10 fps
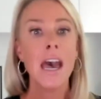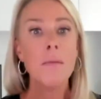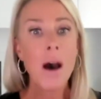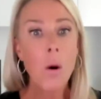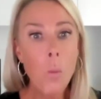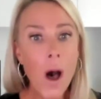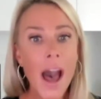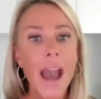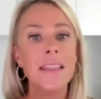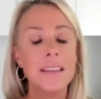about
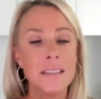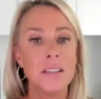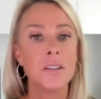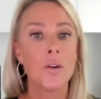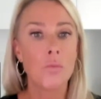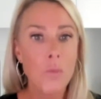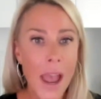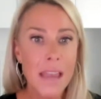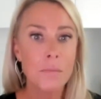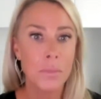why this is the
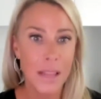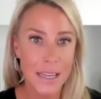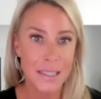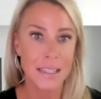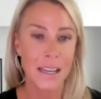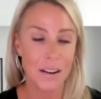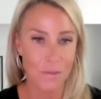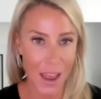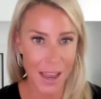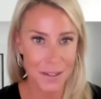right place to
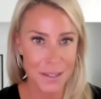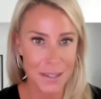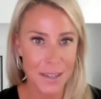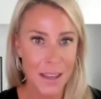invest.